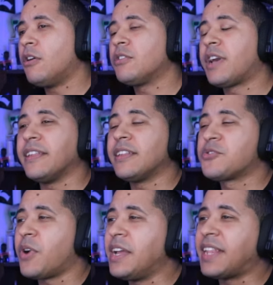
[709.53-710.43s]
Okay, that's
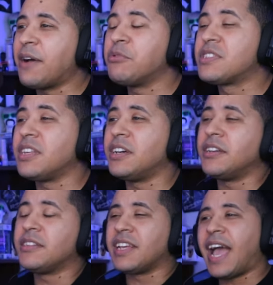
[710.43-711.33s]
right. That was
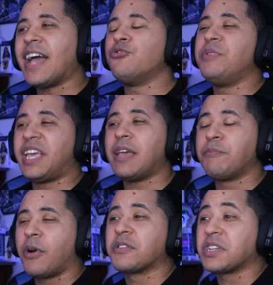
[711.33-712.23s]
the guy who became
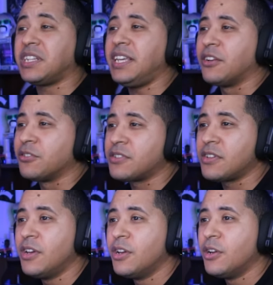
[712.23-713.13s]
part of the cleaners,
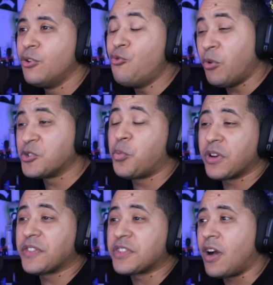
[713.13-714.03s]
who was one
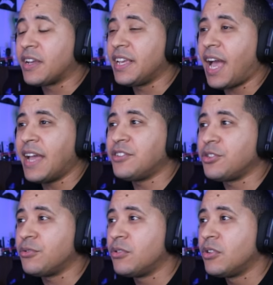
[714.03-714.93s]
of the talking kaiju.